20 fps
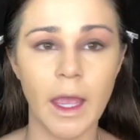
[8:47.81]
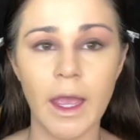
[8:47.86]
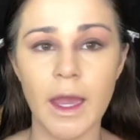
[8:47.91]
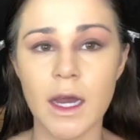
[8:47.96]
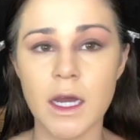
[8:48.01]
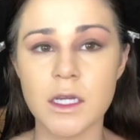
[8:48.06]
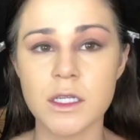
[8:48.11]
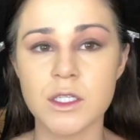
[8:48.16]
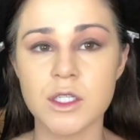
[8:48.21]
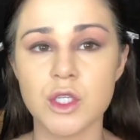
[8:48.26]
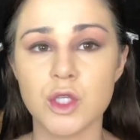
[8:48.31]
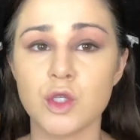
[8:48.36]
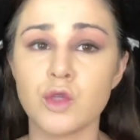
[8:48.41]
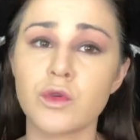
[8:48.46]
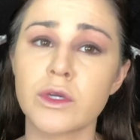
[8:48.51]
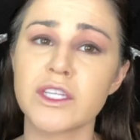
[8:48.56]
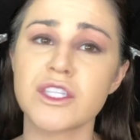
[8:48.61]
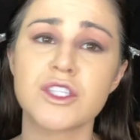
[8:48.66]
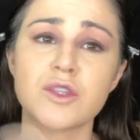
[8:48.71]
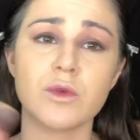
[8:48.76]
and
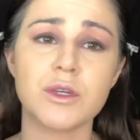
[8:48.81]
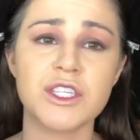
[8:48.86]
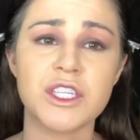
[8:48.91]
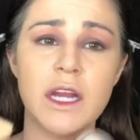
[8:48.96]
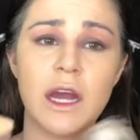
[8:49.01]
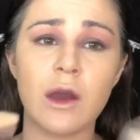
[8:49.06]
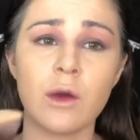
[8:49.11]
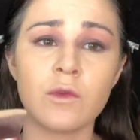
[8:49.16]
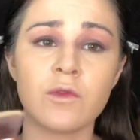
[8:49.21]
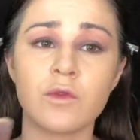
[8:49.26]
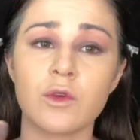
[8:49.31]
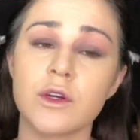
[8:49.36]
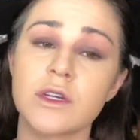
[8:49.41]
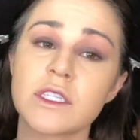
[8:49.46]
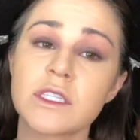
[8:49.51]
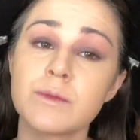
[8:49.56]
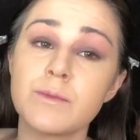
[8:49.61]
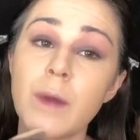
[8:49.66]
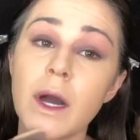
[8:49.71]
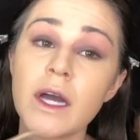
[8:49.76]
you can switch it out for a
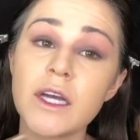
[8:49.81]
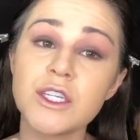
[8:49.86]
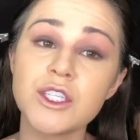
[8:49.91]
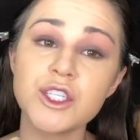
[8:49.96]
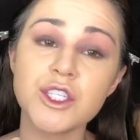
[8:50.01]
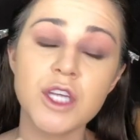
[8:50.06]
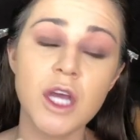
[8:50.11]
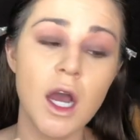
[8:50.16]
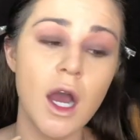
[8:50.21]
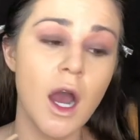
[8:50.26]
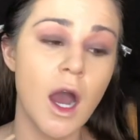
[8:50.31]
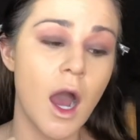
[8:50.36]
sponge.